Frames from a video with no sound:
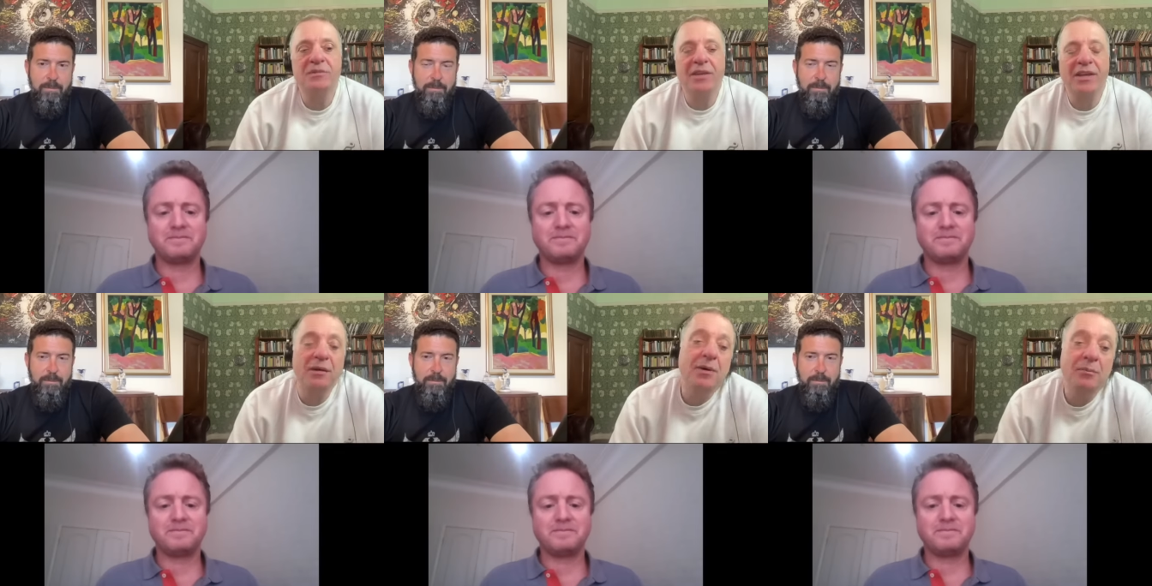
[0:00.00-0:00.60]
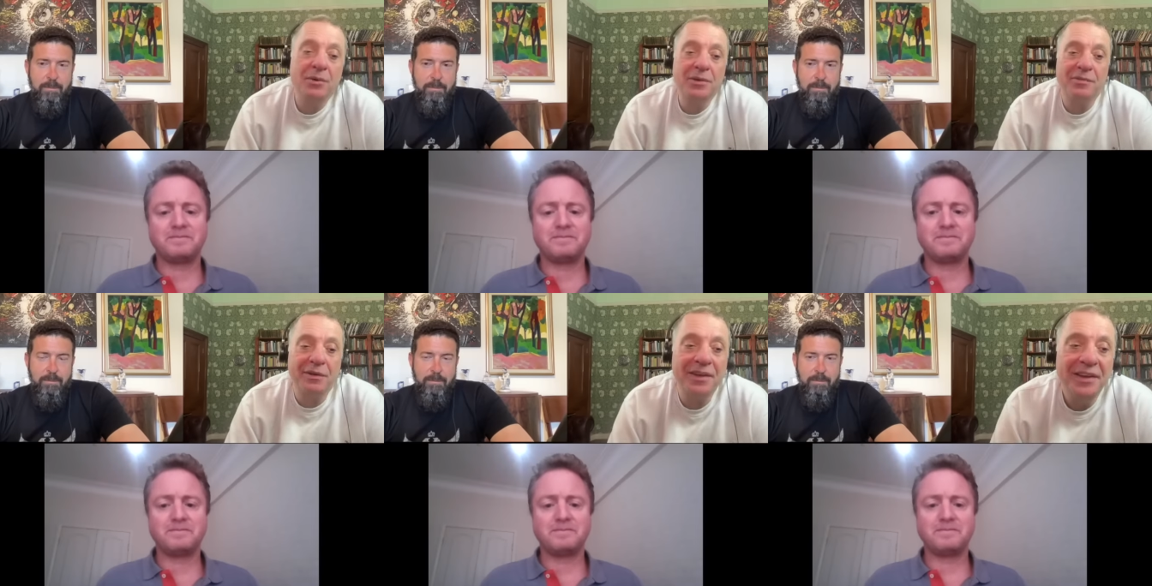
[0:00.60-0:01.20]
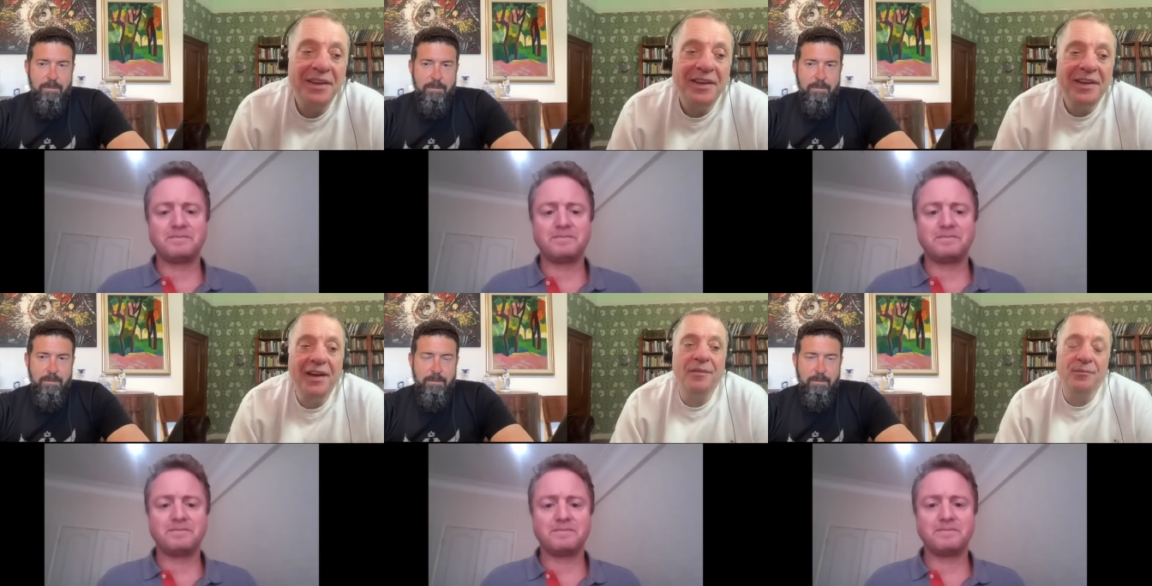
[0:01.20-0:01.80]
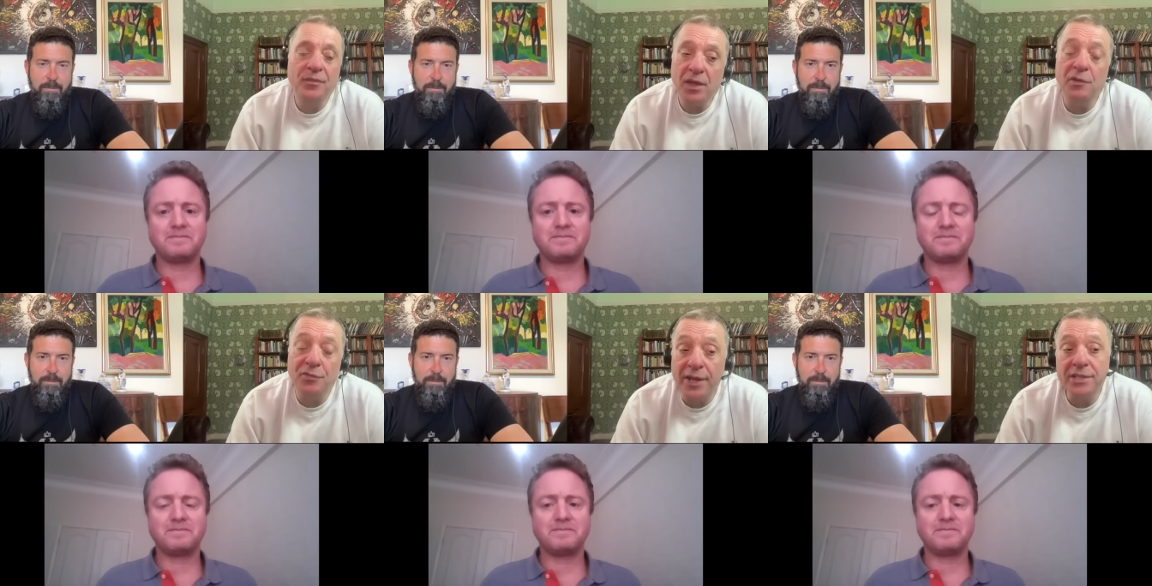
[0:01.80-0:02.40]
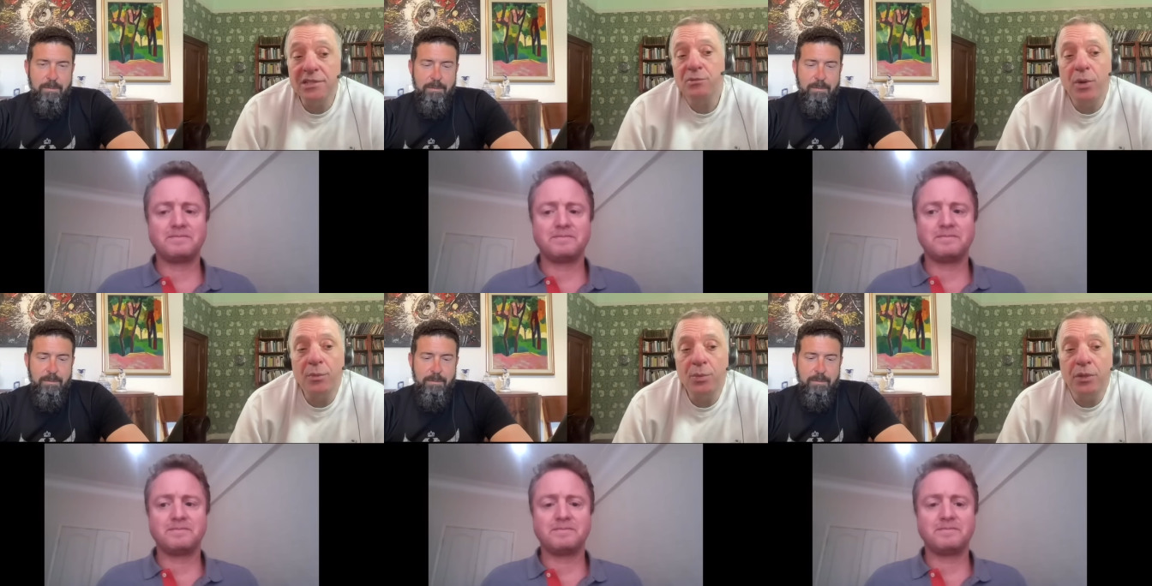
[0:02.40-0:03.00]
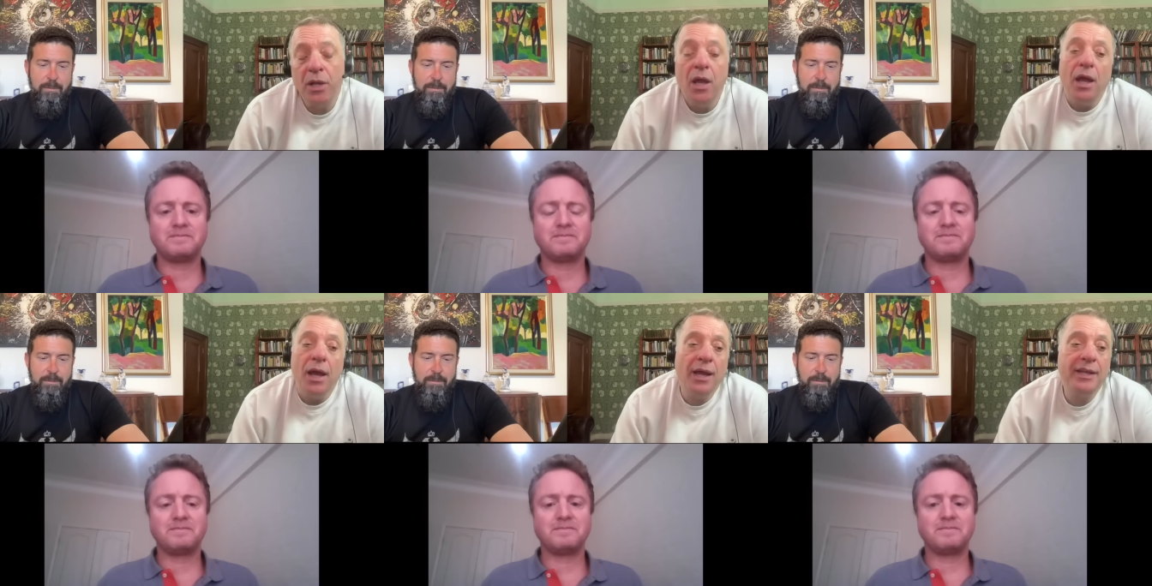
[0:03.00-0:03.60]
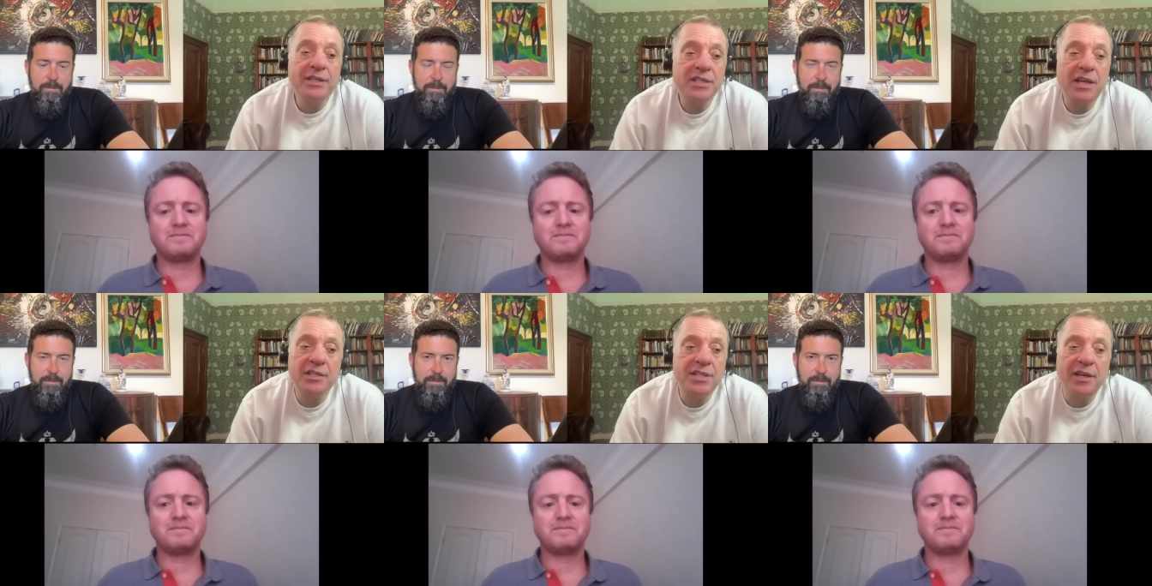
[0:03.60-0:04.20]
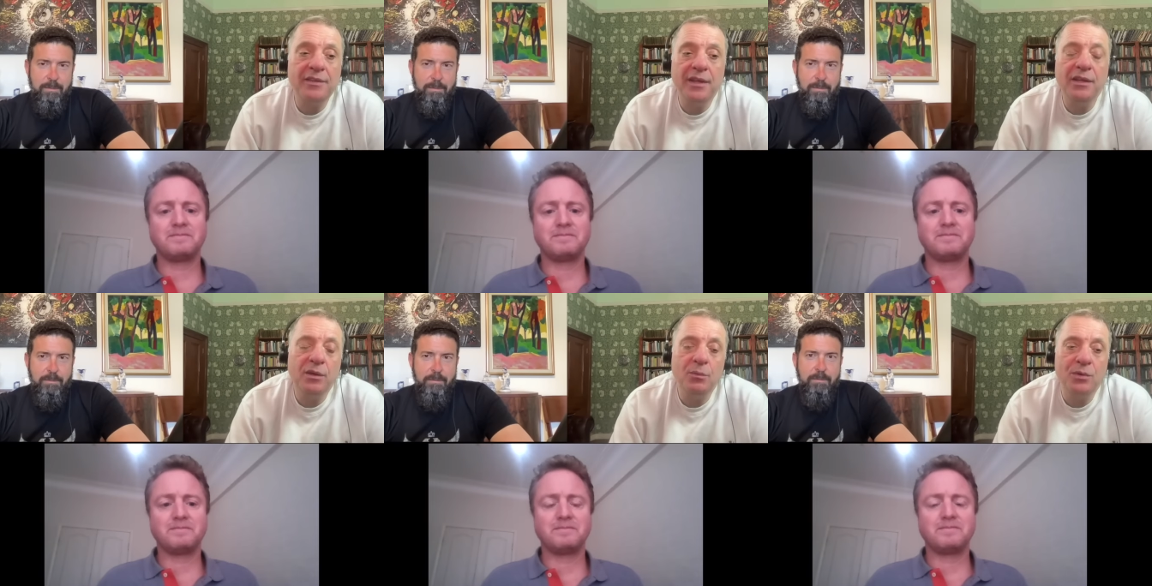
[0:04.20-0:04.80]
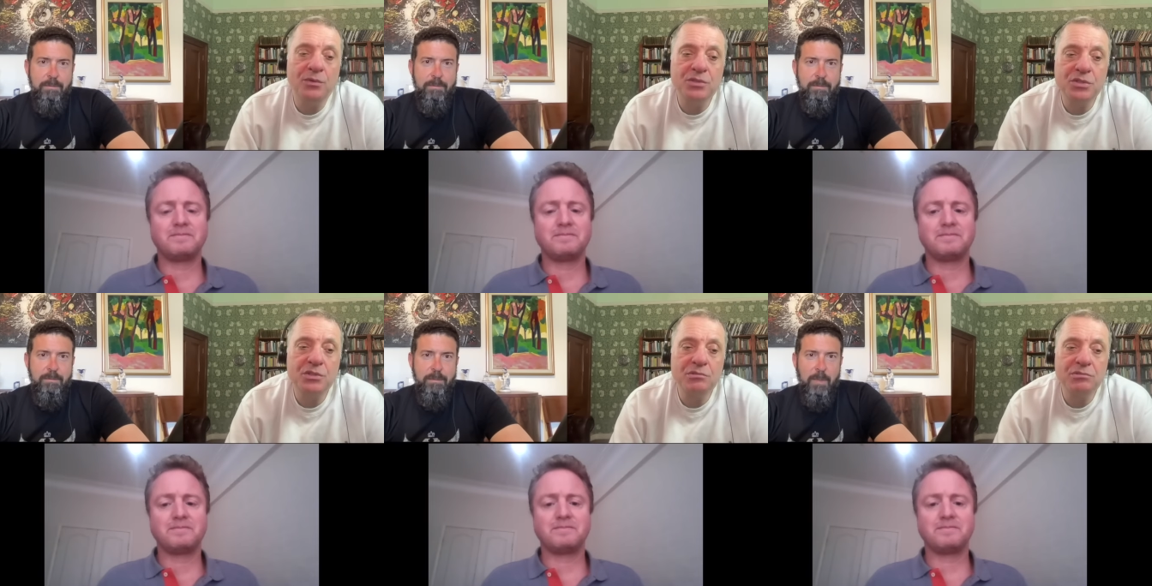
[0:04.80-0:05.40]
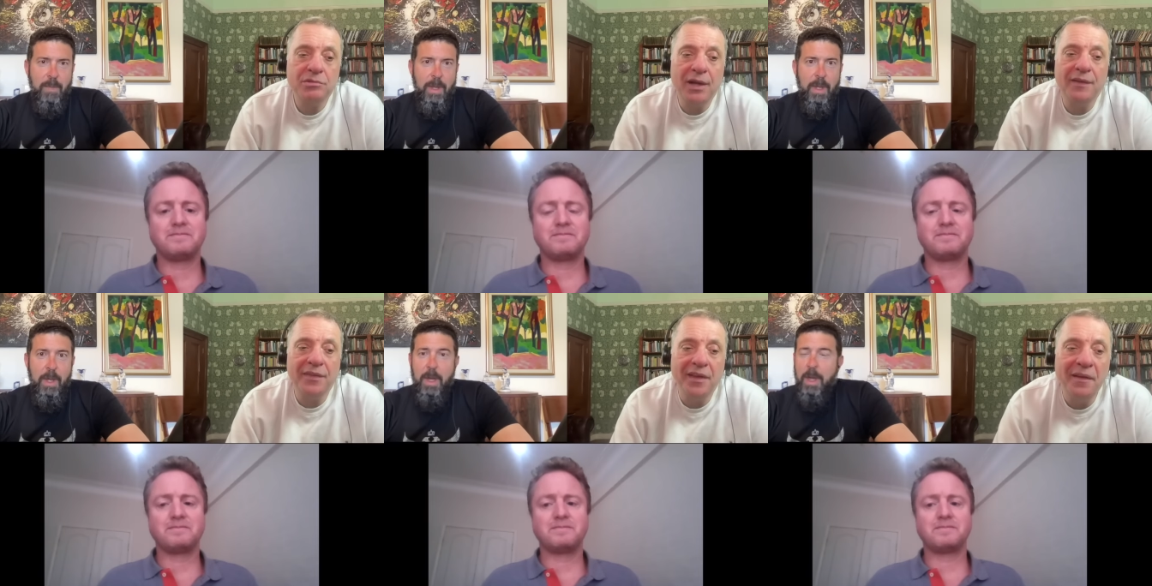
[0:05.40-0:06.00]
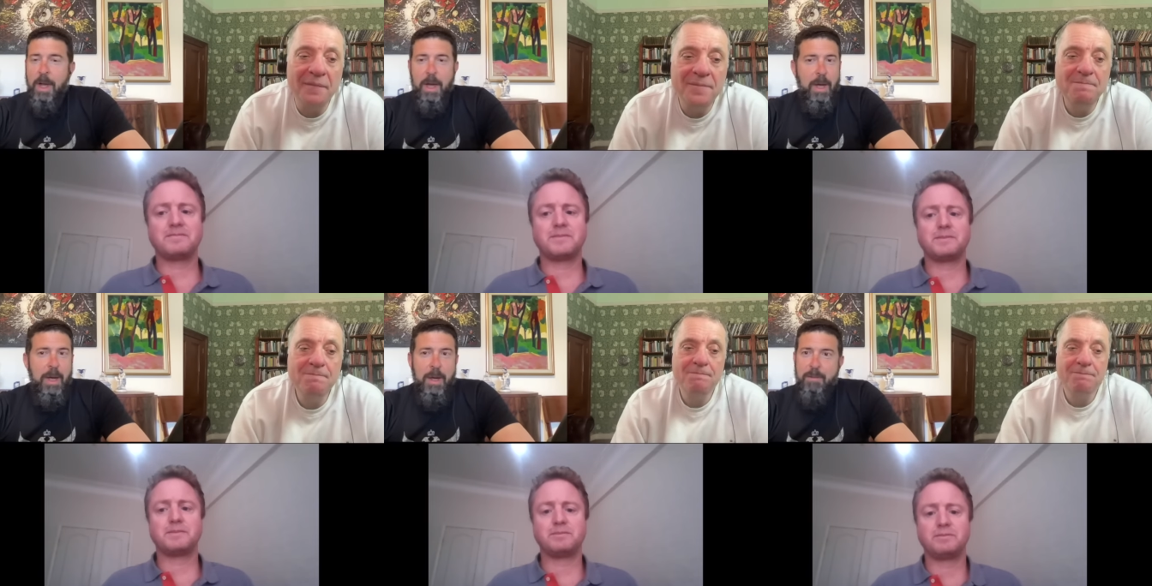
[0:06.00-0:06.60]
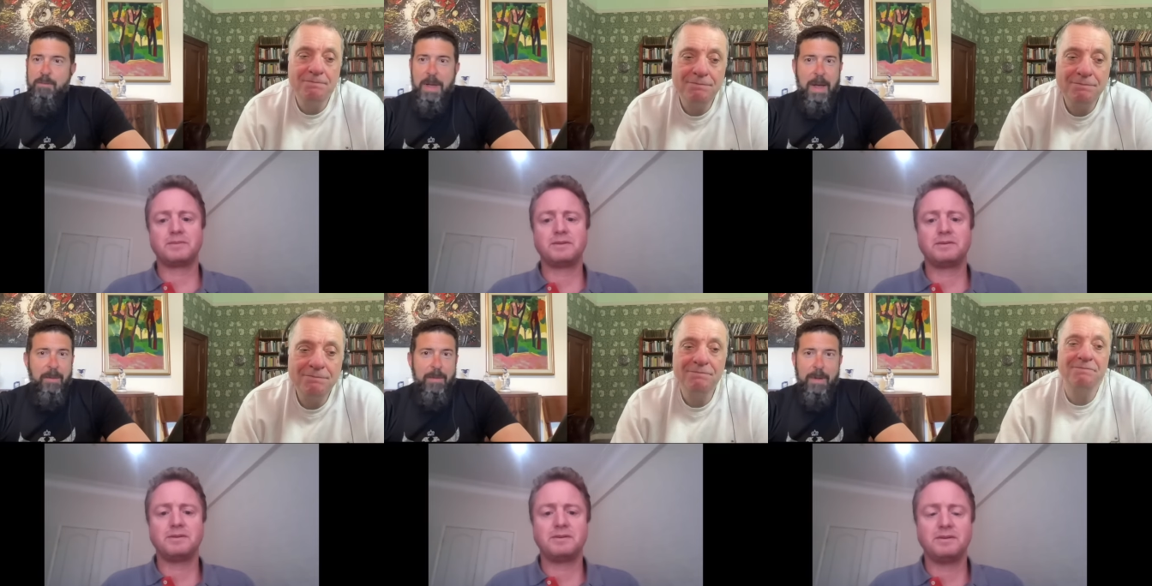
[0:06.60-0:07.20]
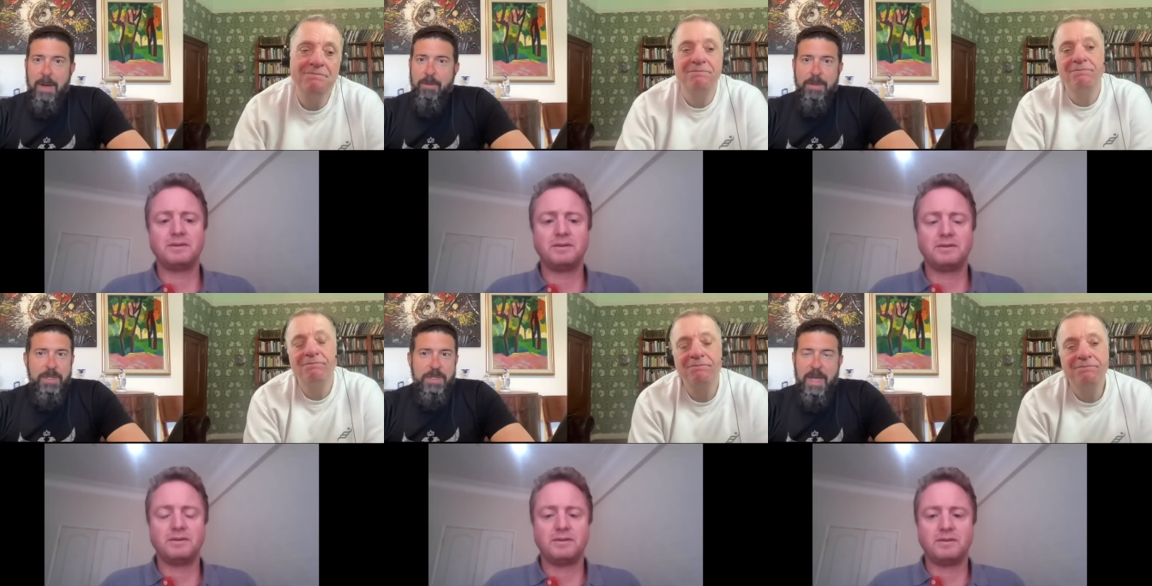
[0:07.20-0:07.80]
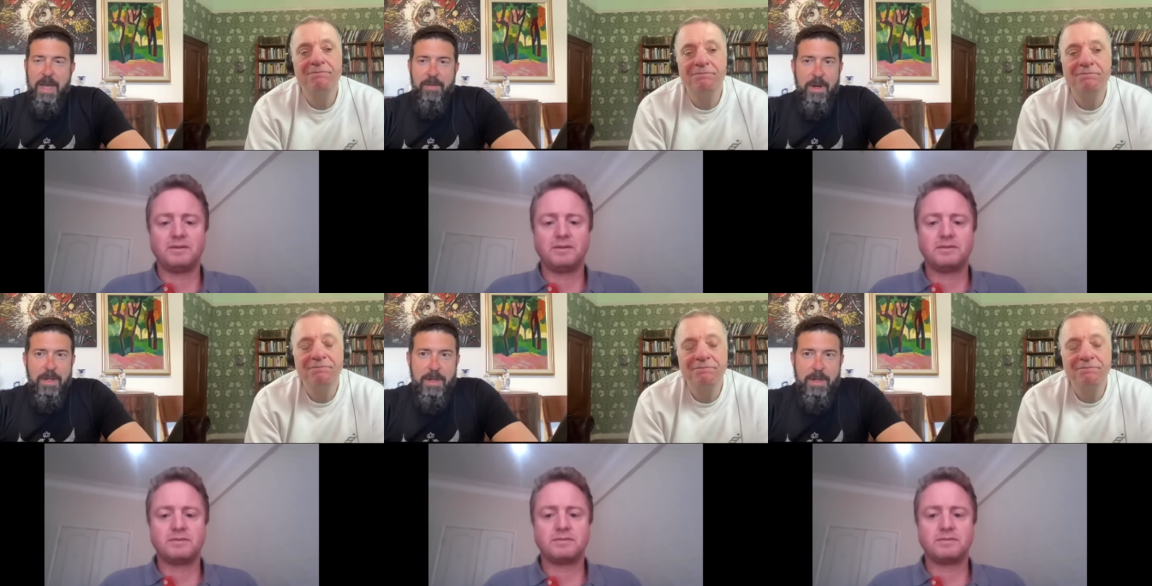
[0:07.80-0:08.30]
Speaker 1: they come up with a very effective weapon. Alex, is there anything you want to add there? I will just
Speaker 2: have all